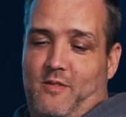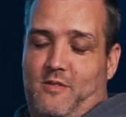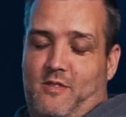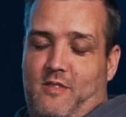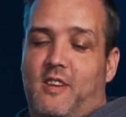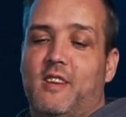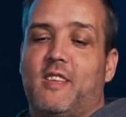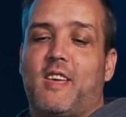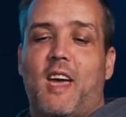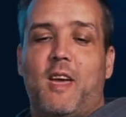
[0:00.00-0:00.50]

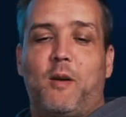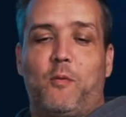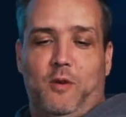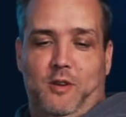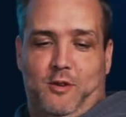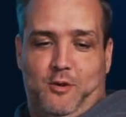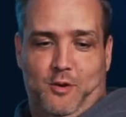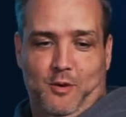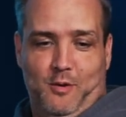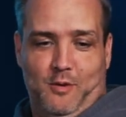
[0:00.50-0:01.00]
Today we
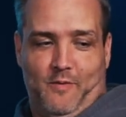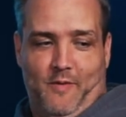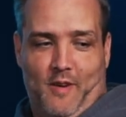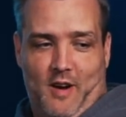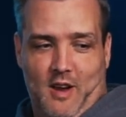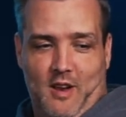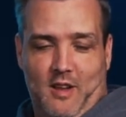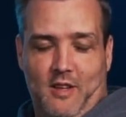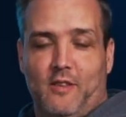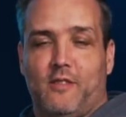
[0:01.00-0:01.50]
choose
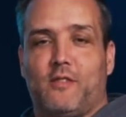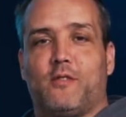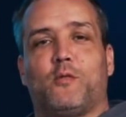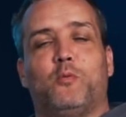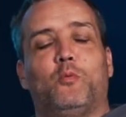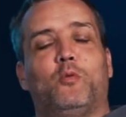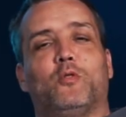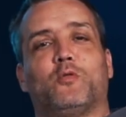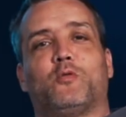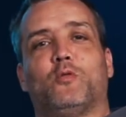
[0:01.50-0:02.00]
violence
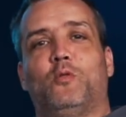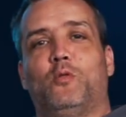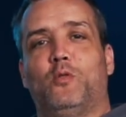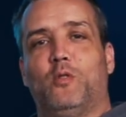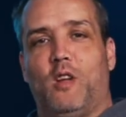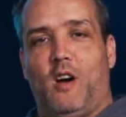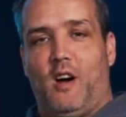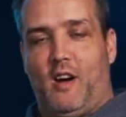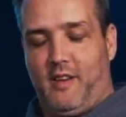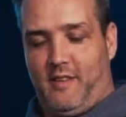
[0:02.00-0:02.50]
towards
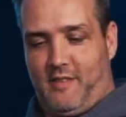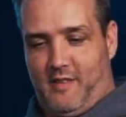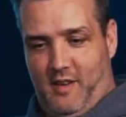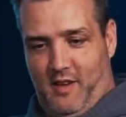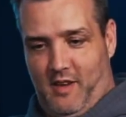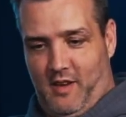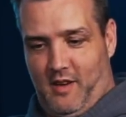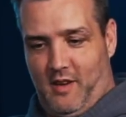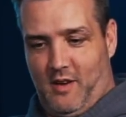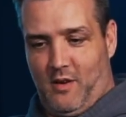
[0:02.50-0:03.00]
all IT
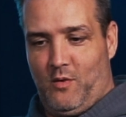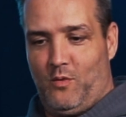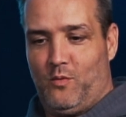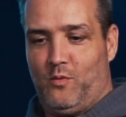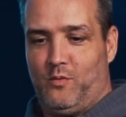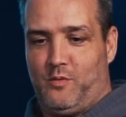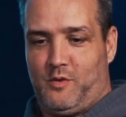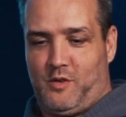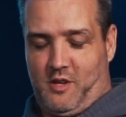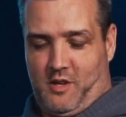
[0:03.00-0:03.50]
and
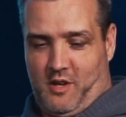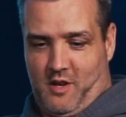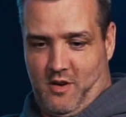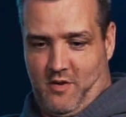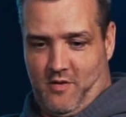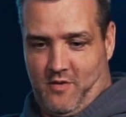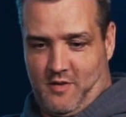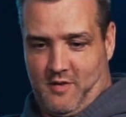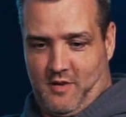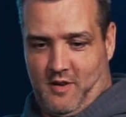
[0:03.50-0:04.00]
all
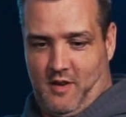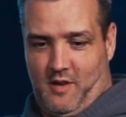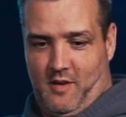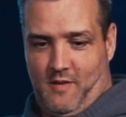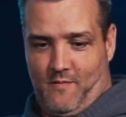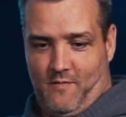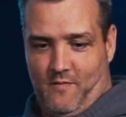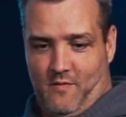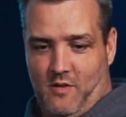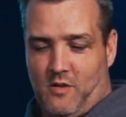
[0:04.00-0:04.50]
security.
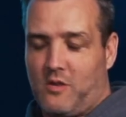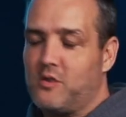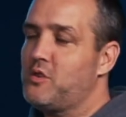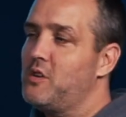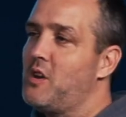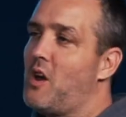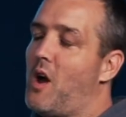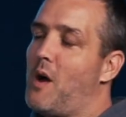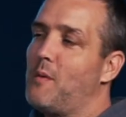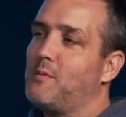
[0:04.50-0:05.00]
Do
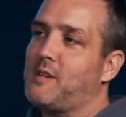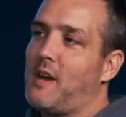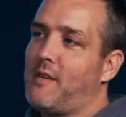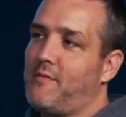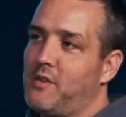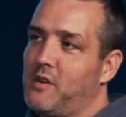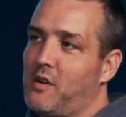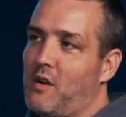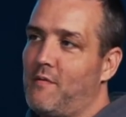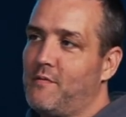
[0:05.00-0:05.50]
you know, I was
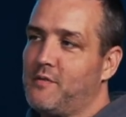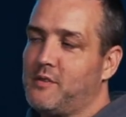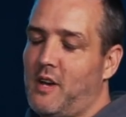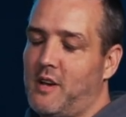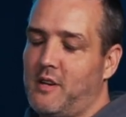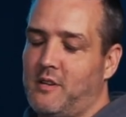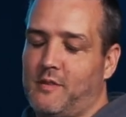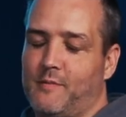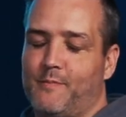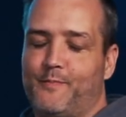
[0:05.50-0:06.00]
having a
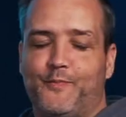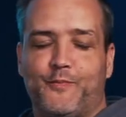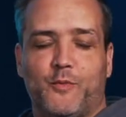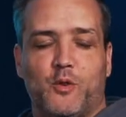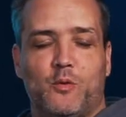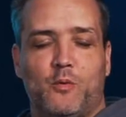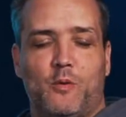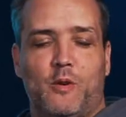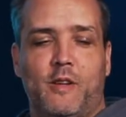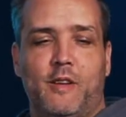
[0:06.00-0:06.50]
conversation,
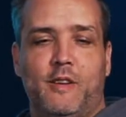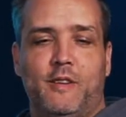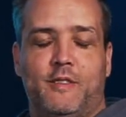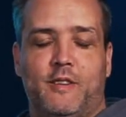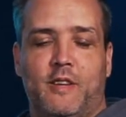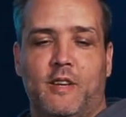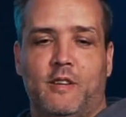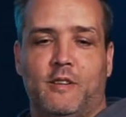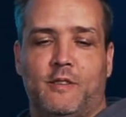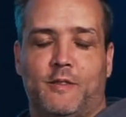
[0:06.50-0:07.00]
it was one of these
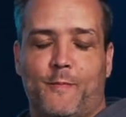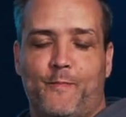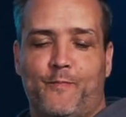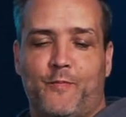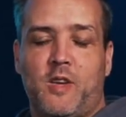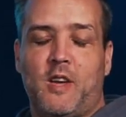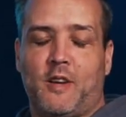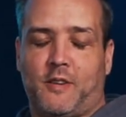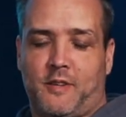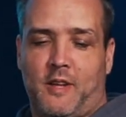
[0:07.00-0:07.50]
things
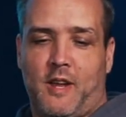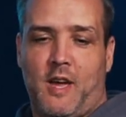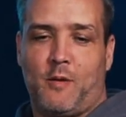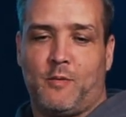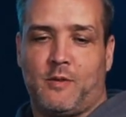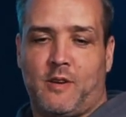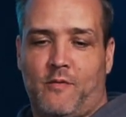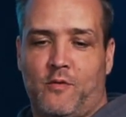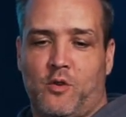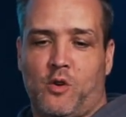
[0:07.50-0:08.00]
yesterday, I
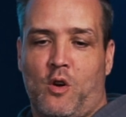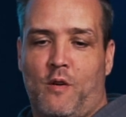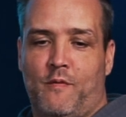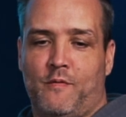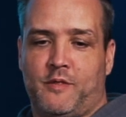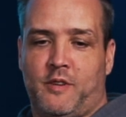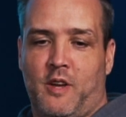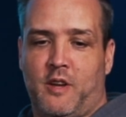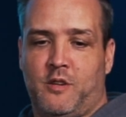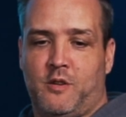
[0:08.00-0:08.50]
was having a
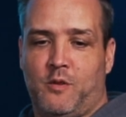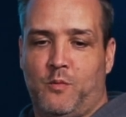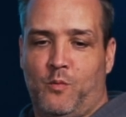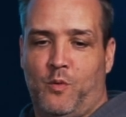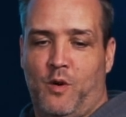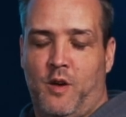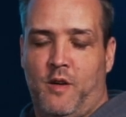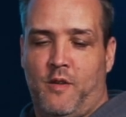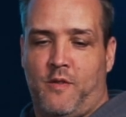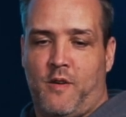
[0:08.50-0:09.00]
conversation
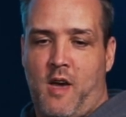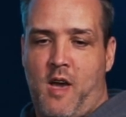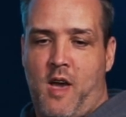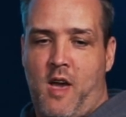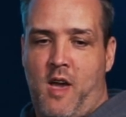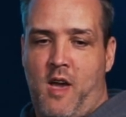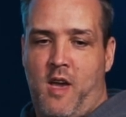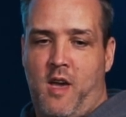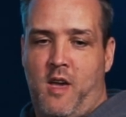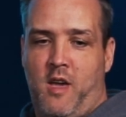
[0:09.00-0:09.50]
with
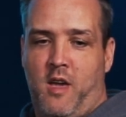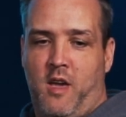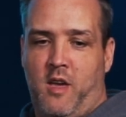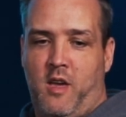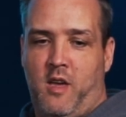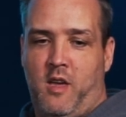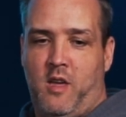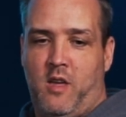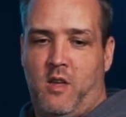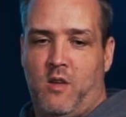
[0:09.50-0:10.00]

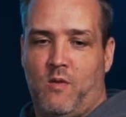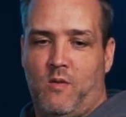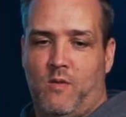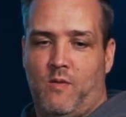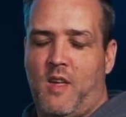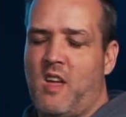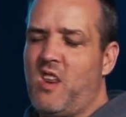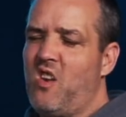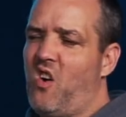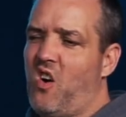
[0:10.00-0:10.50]

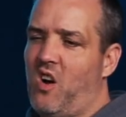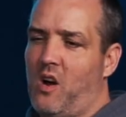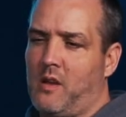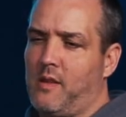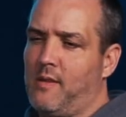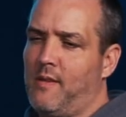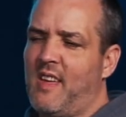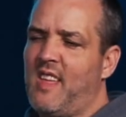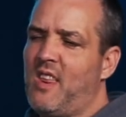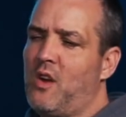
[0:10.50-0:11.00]
they're
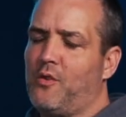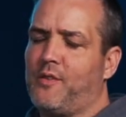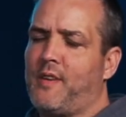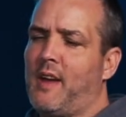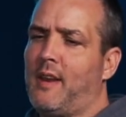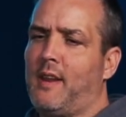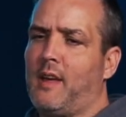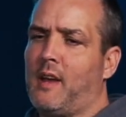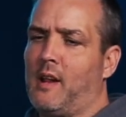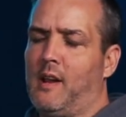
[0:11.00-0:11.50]
not
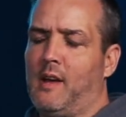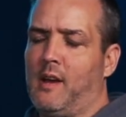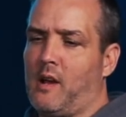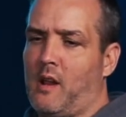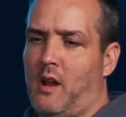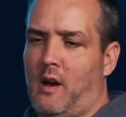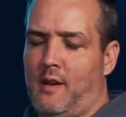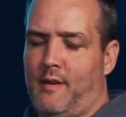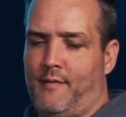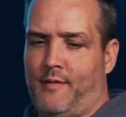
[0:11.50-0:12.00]
technically a
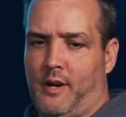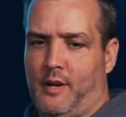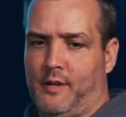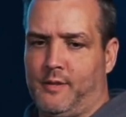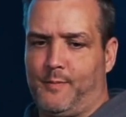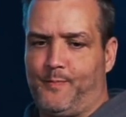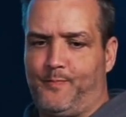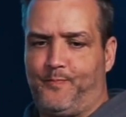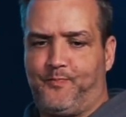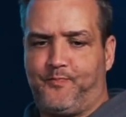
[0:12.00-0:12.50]
client of
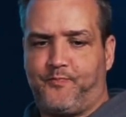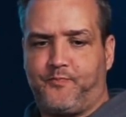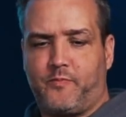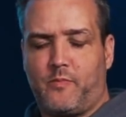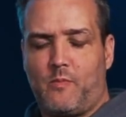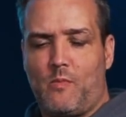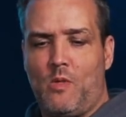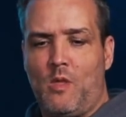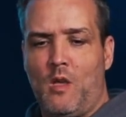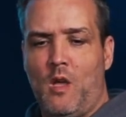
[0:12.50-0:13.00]

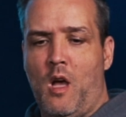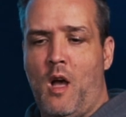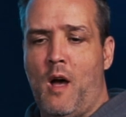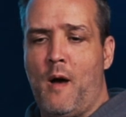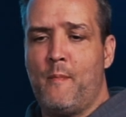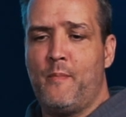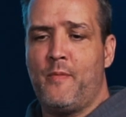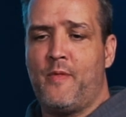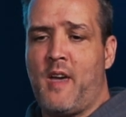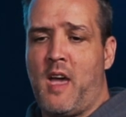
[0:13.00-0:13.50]

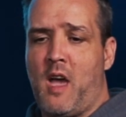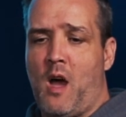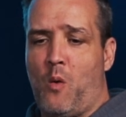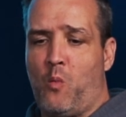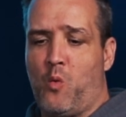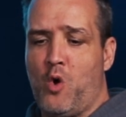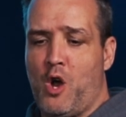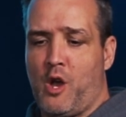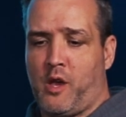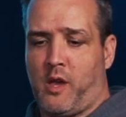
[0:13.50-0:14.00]
ours. They are
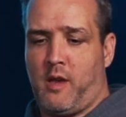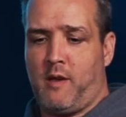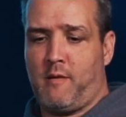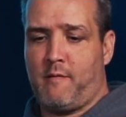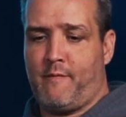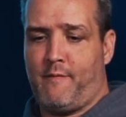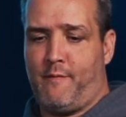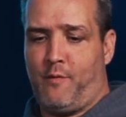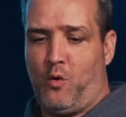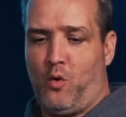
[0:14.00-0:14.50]
working
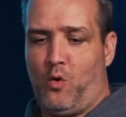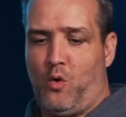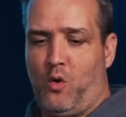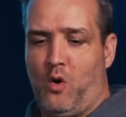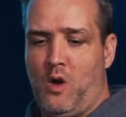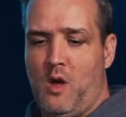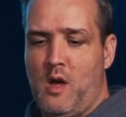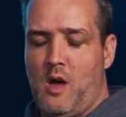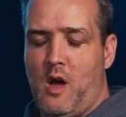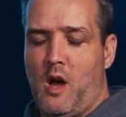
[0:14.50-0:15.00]
for
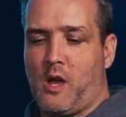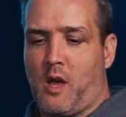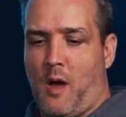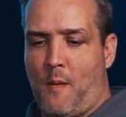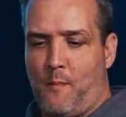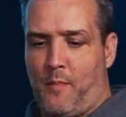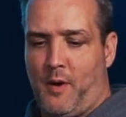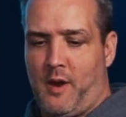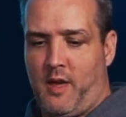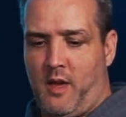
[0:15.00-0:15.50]
a
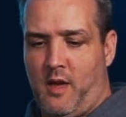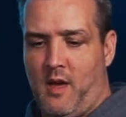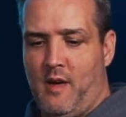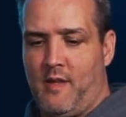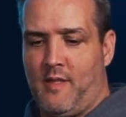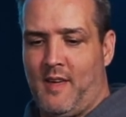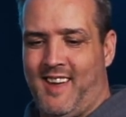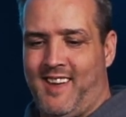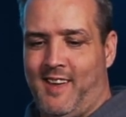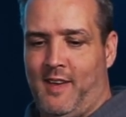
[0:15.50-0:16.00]
company
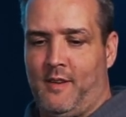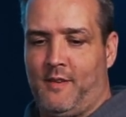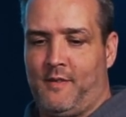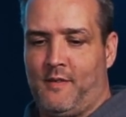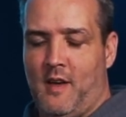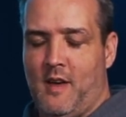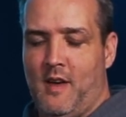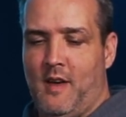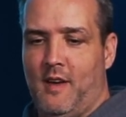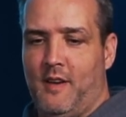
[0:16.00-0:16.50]
that is
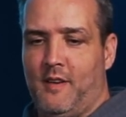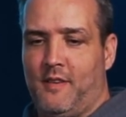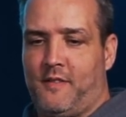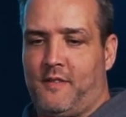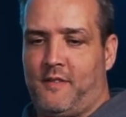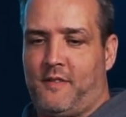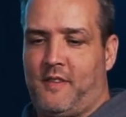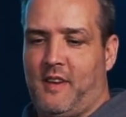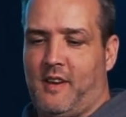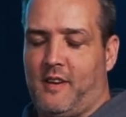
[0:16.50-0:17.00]

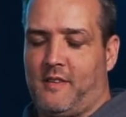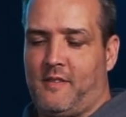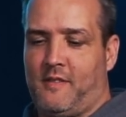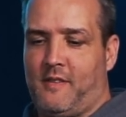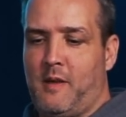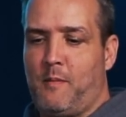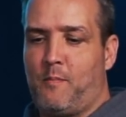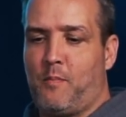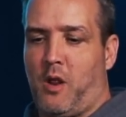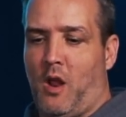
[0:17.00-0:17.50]

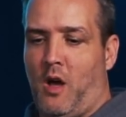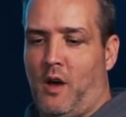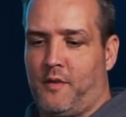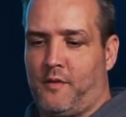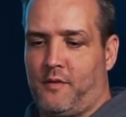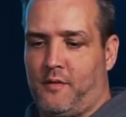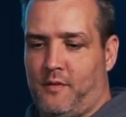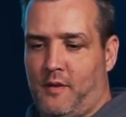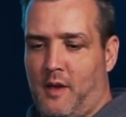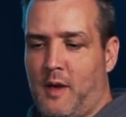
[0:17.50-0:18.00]
60
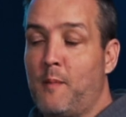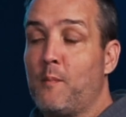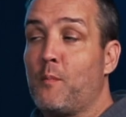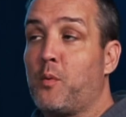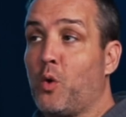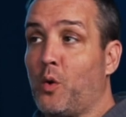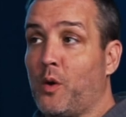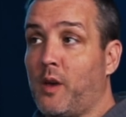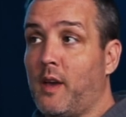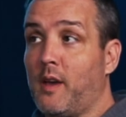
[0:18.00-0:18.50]
plus
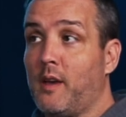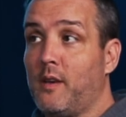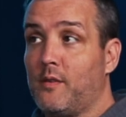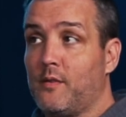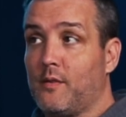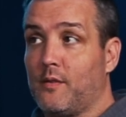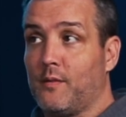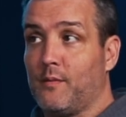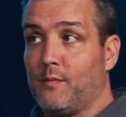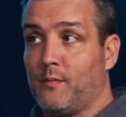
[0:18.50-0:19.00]

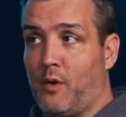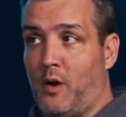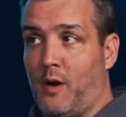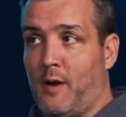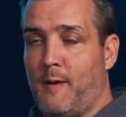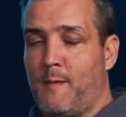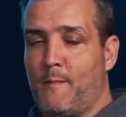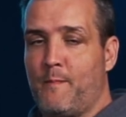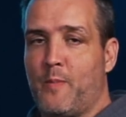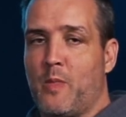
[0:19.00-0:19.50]
employees,
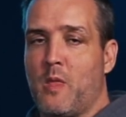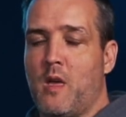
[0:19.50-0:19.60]
right?